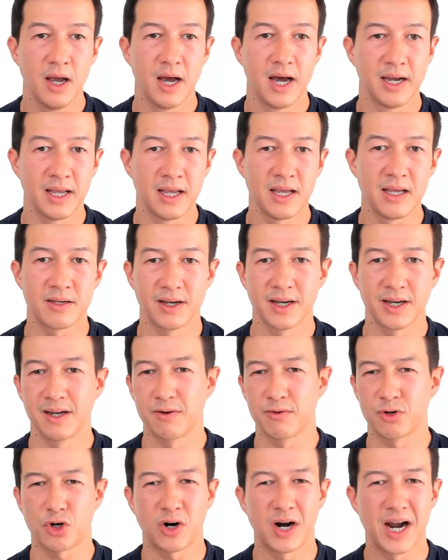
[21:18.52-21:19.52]
And he's
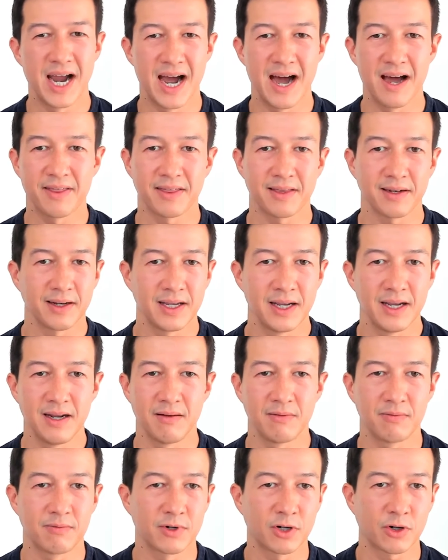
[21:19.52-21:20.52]
a
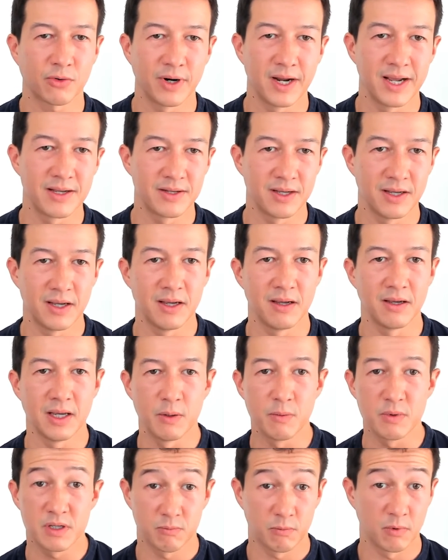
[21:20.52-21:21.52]
triathlete, crazy. He
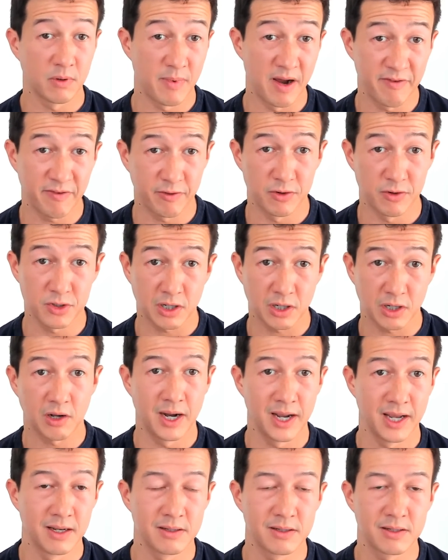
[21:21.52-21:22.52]
was one of my first
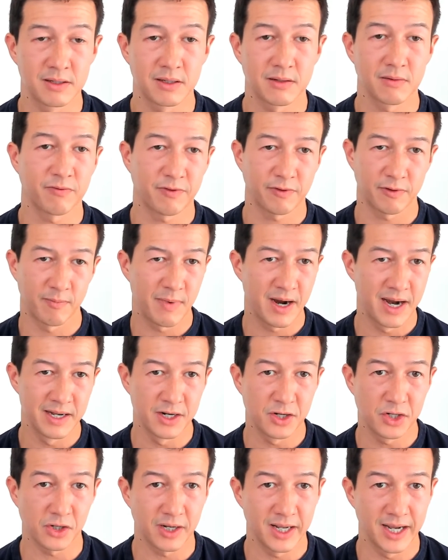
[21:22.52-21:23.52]
clients for my
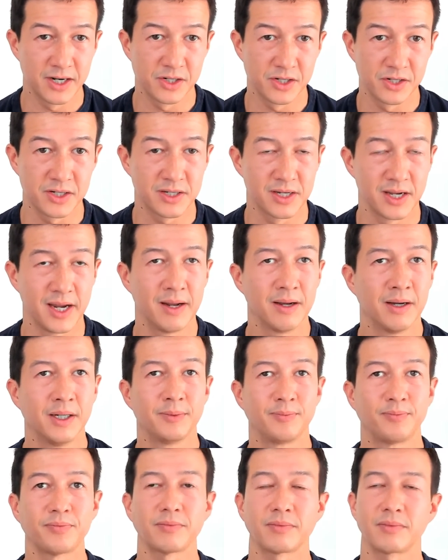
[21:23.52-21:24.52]
digital agency.
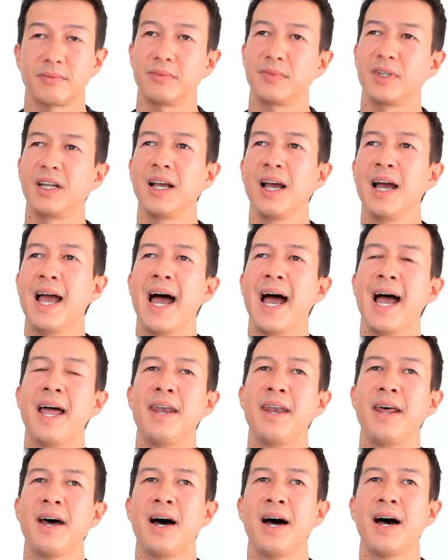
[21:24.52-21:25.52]

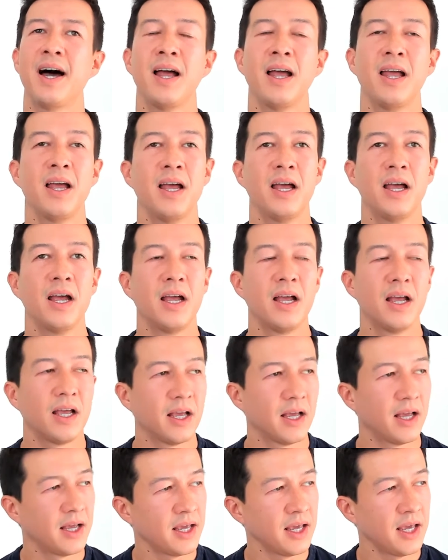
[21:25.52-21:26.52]
And
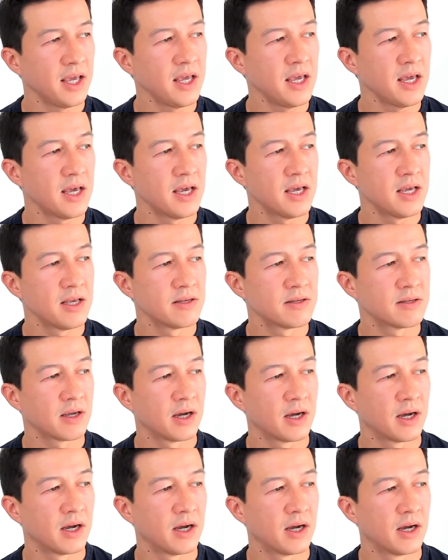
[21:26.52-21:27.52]
he's
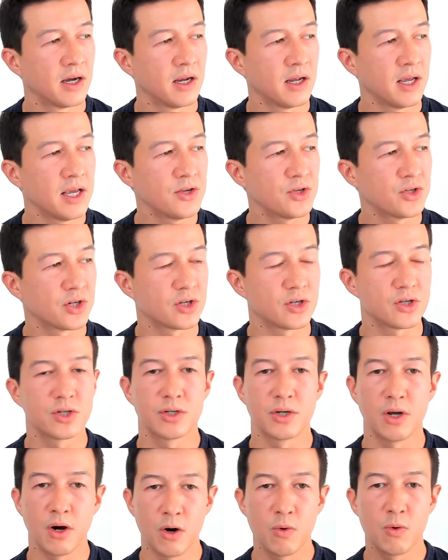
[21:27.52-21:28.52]
just
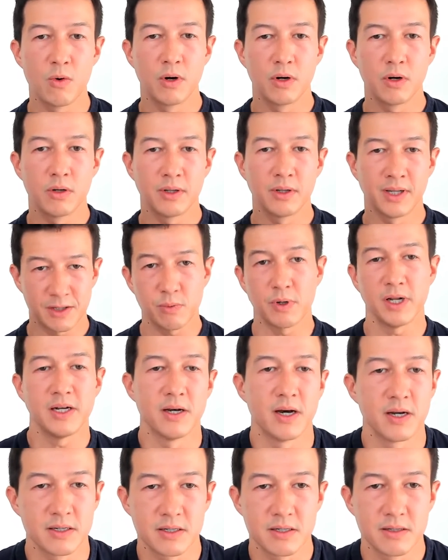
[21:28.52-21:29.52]
so, that's what he
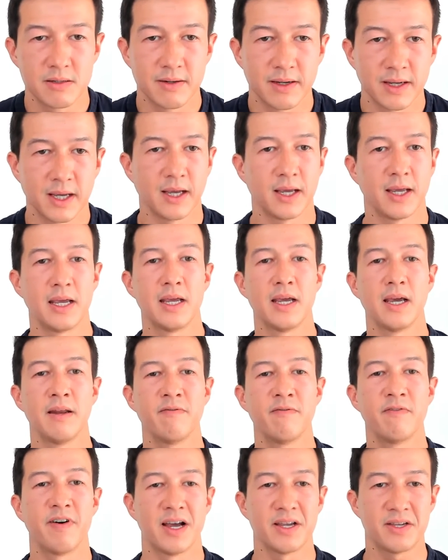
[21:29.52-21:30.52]
does. He
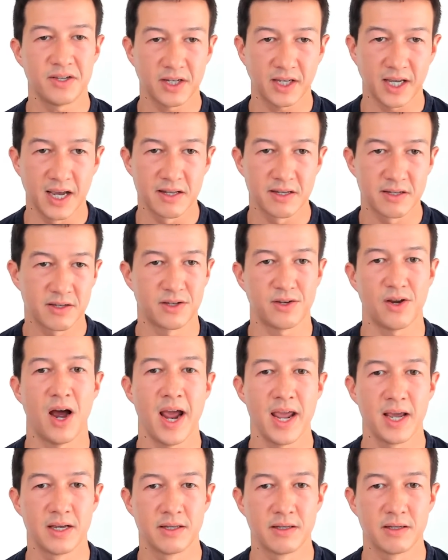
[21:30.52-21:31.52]
investigates
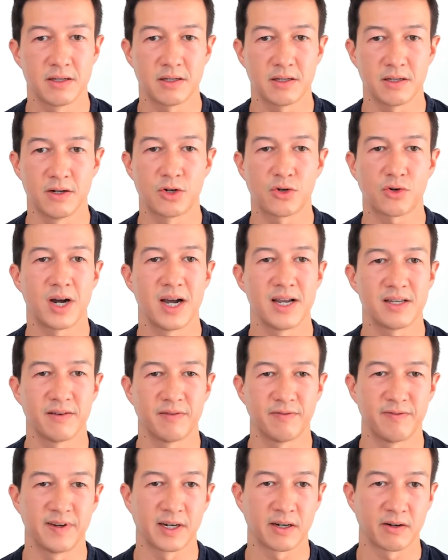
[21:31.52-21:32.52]
science and tries to
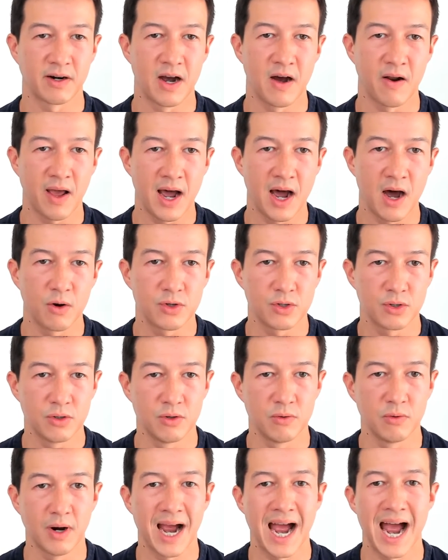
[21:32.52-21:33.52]
figure out how
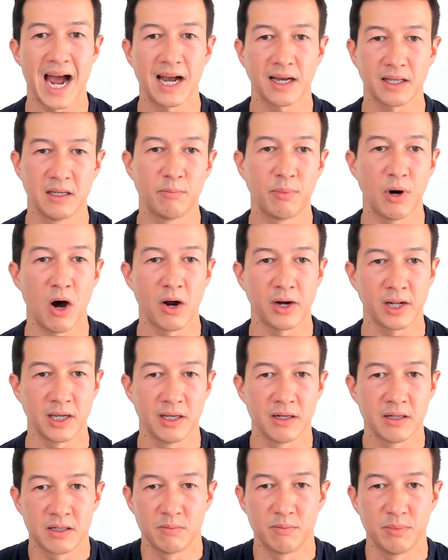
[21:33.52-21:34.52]
to hack the body
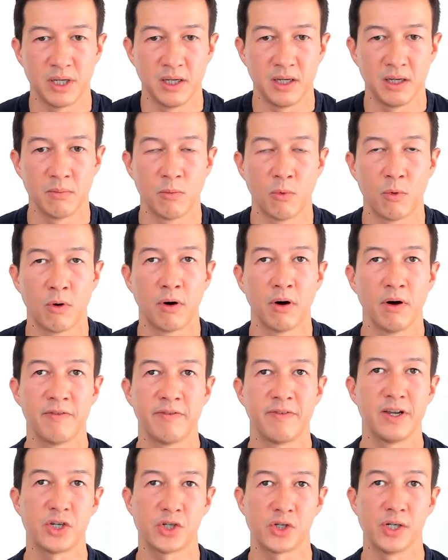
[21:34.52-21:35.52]
into being more
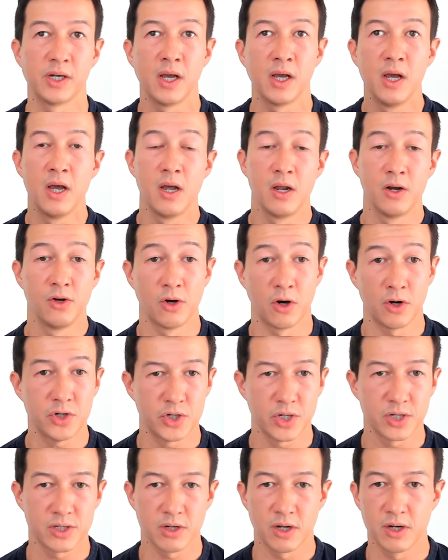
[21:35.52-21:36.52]
efficient, not
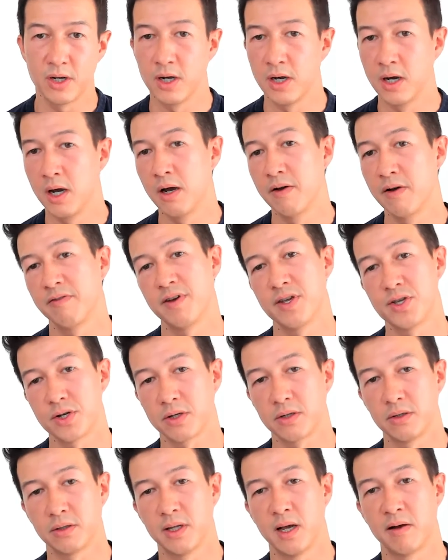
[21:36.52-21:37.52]
just on a
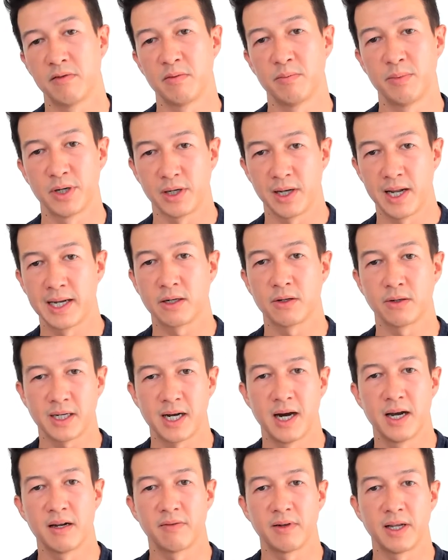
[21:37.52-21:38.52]
physical level, but like
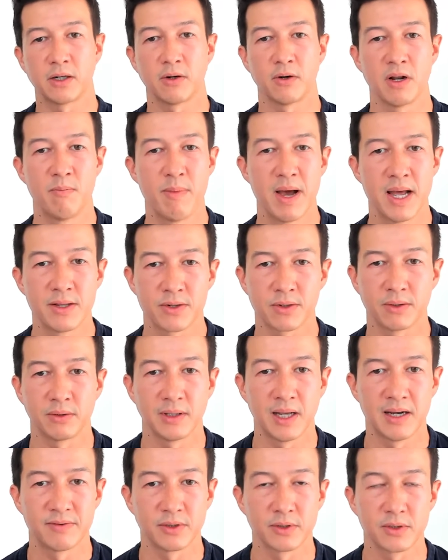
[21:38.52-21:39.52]
kind of like on a mental
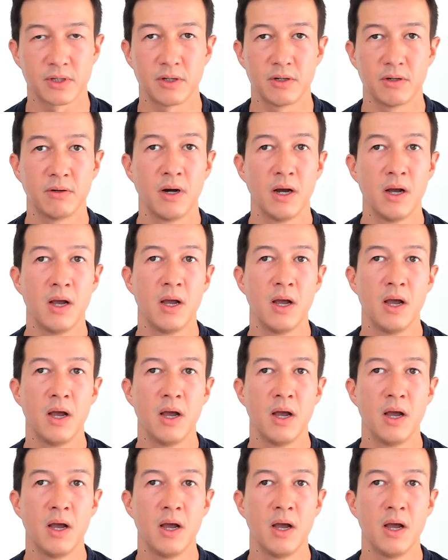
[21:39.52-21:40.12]
level too.